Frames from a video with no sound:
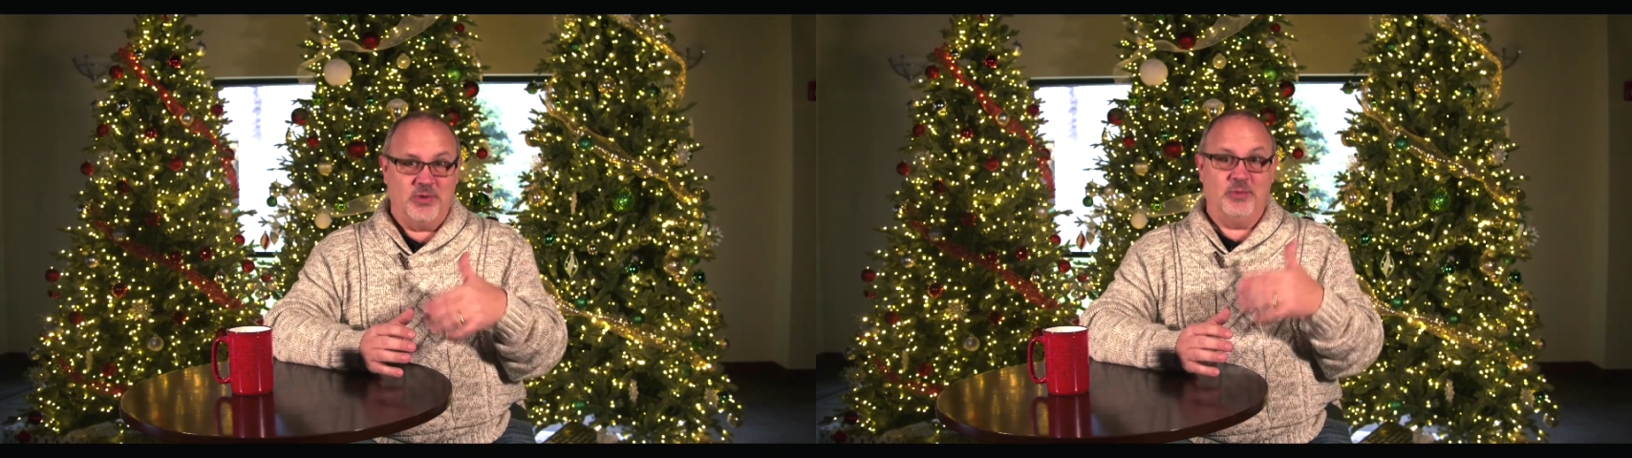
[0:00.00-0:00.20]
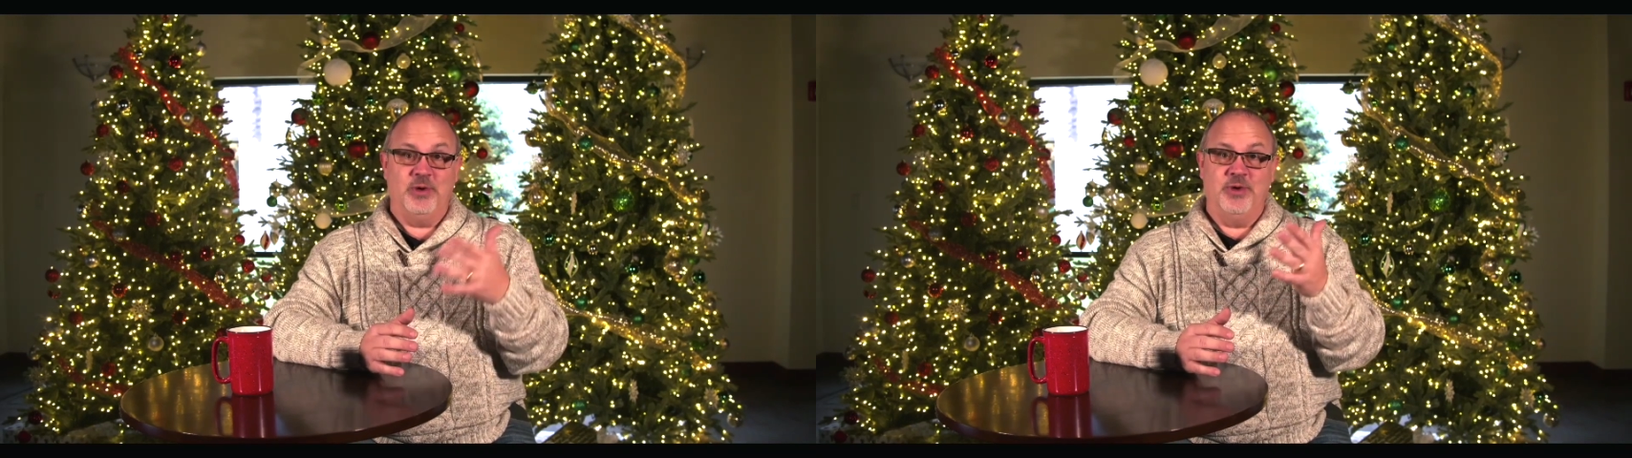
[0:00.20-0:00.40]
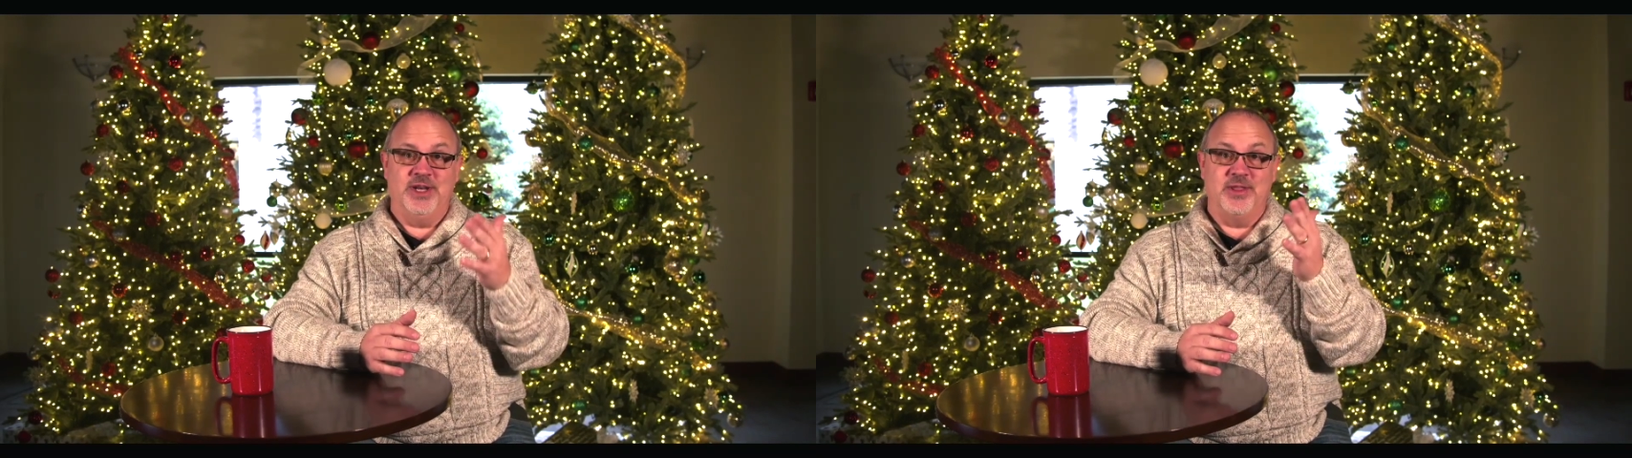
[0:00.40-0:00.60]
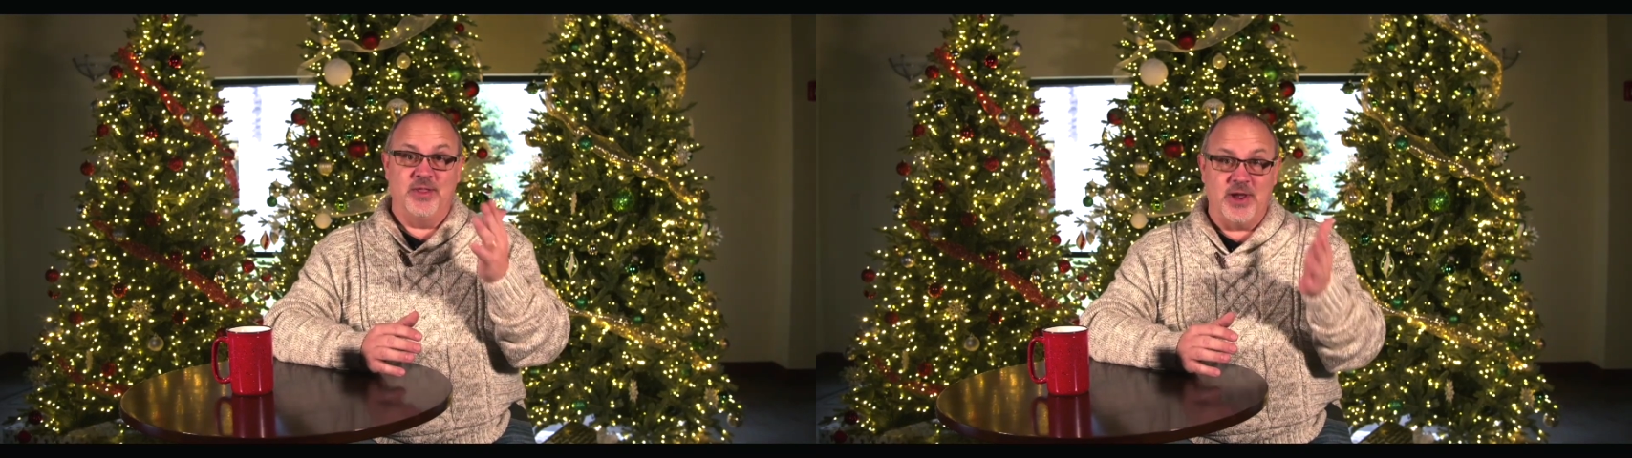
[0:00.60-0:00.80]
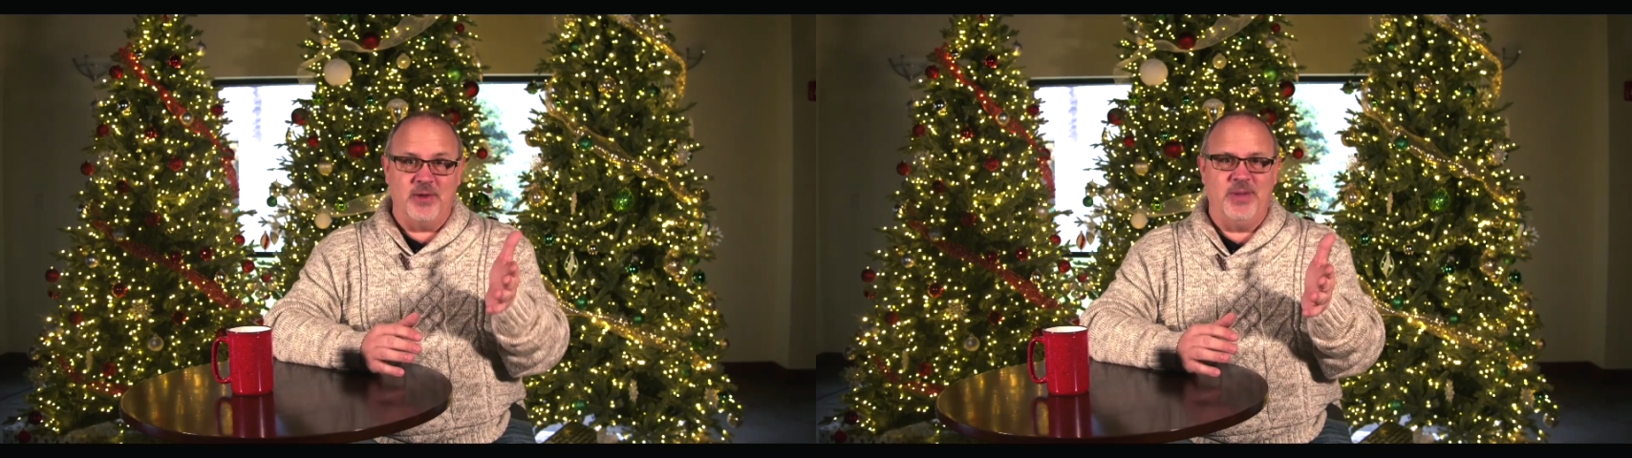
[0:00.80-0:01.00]
Well, we went into
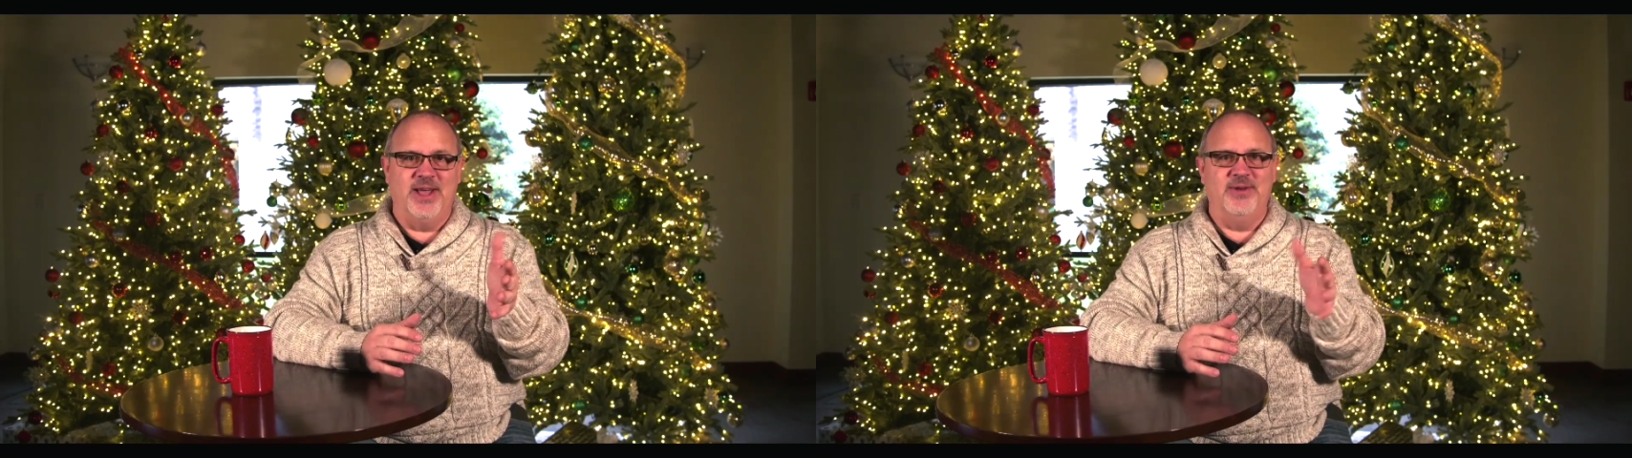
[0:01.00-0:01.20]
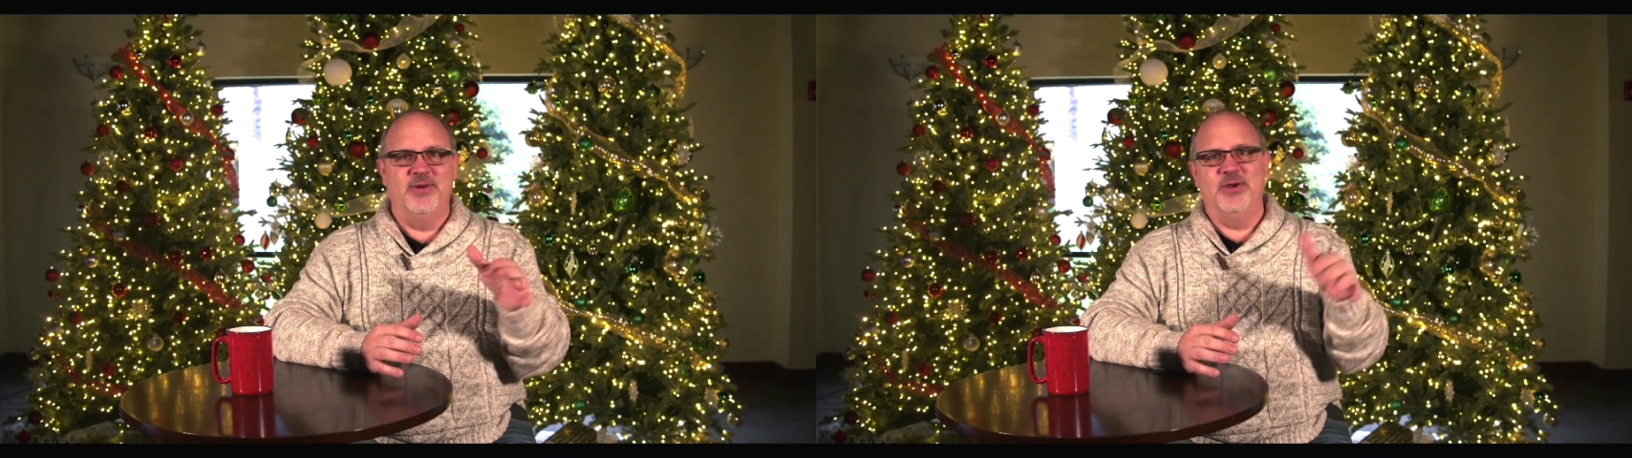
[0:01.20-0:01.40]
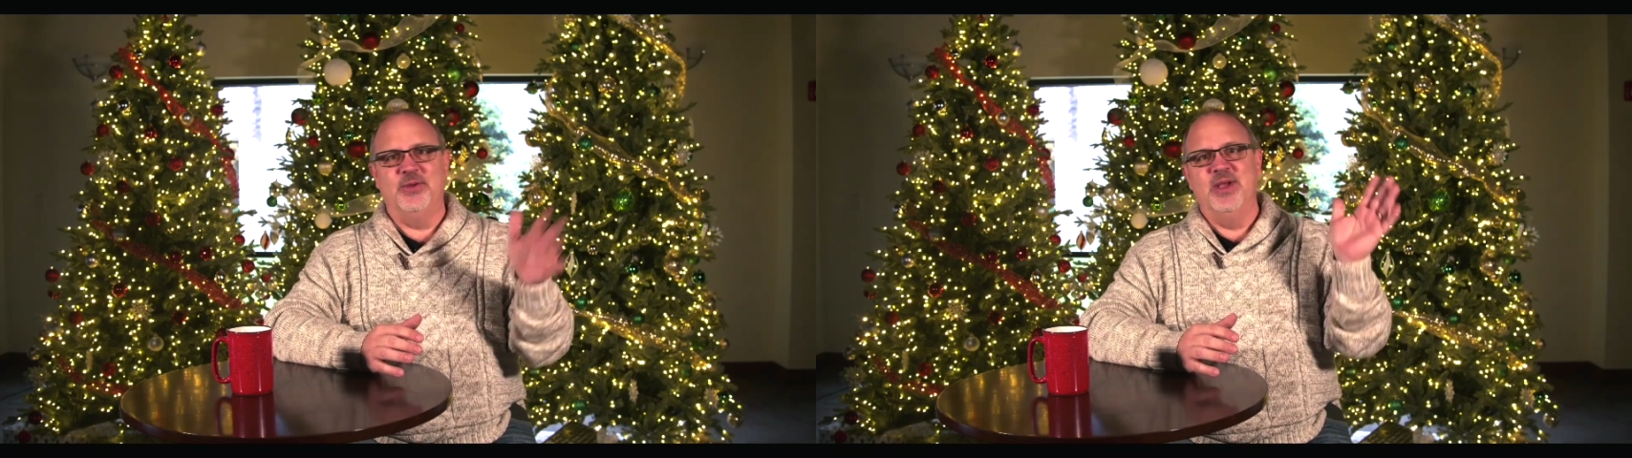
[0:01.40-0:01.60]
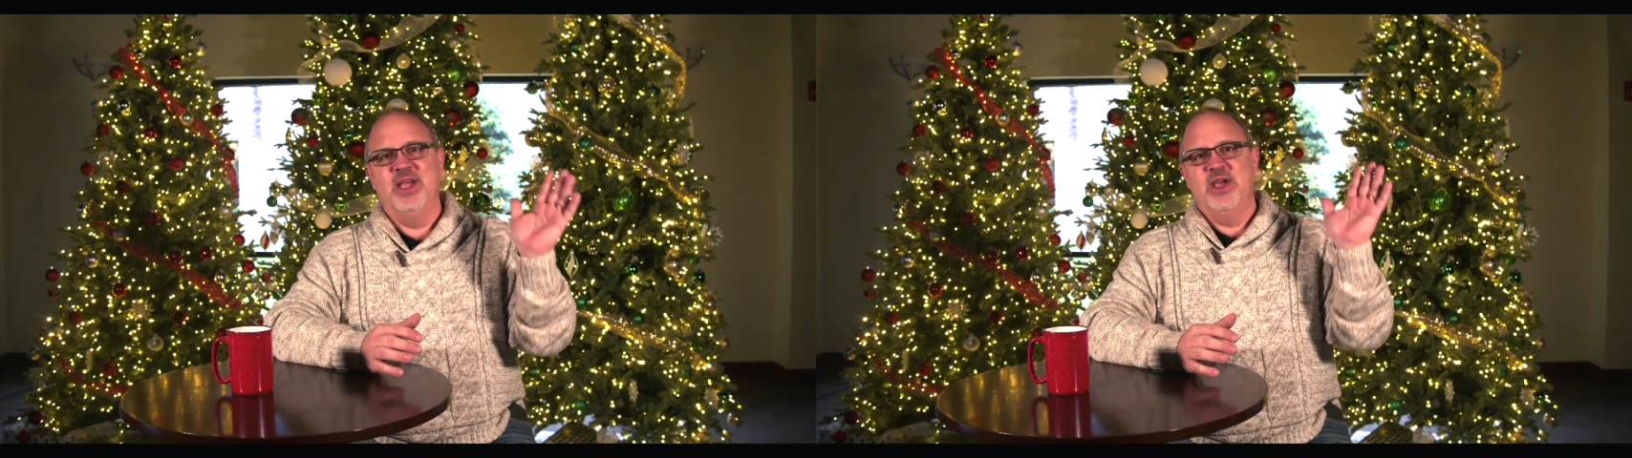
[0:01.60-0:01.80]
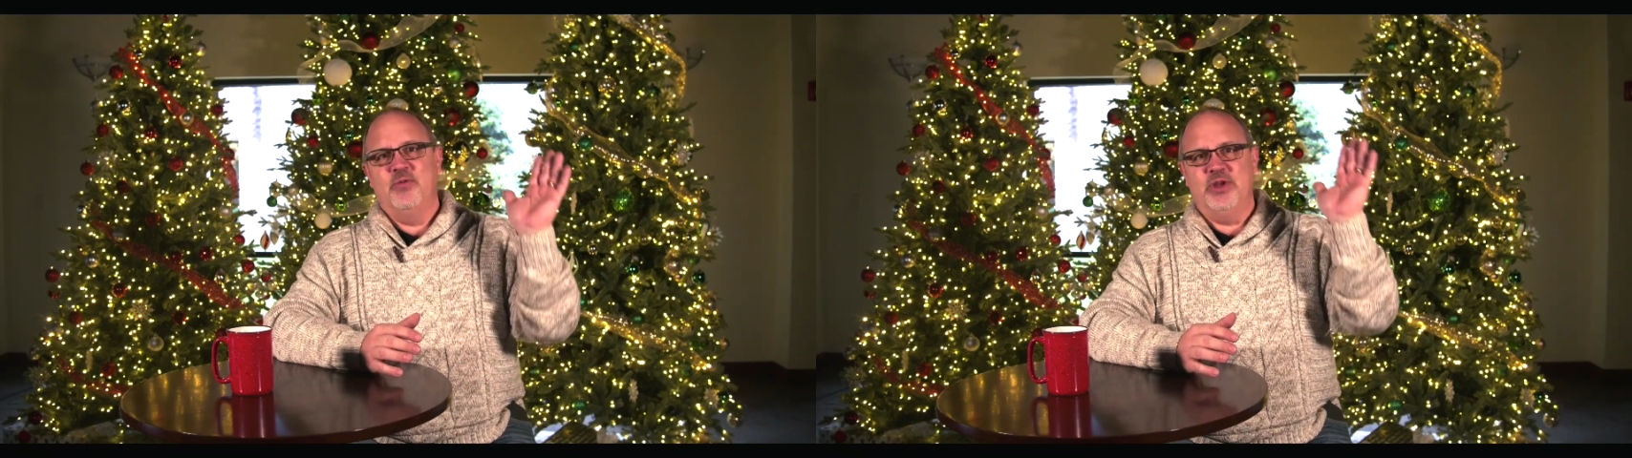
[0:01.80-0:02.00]
their
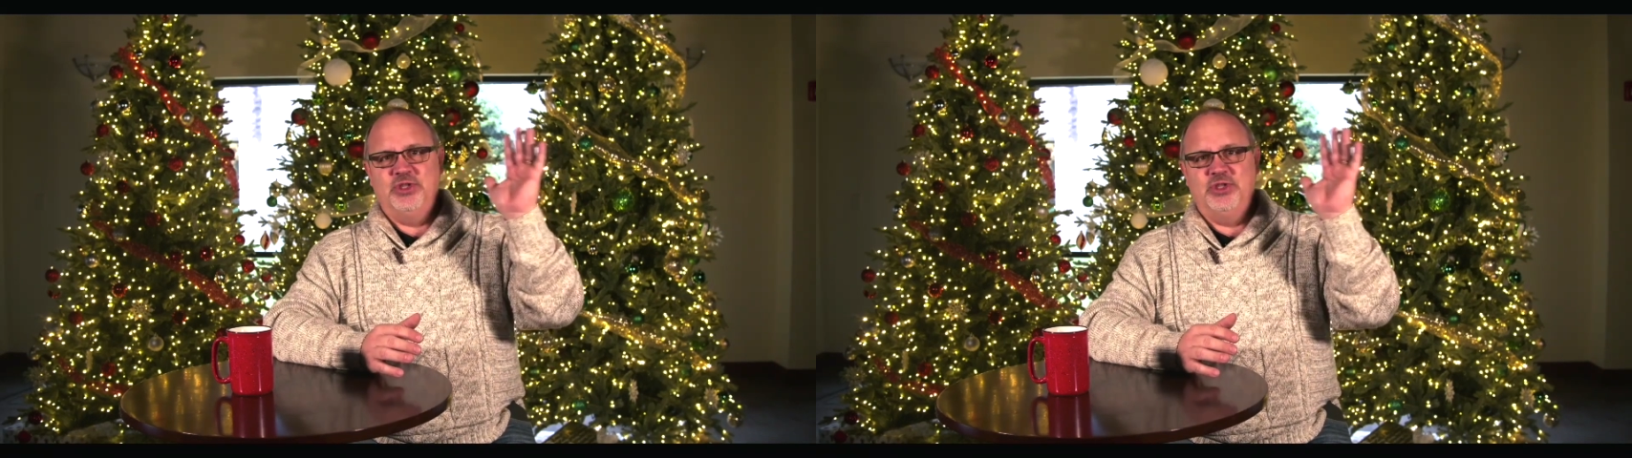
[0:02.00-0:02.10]
bedroom,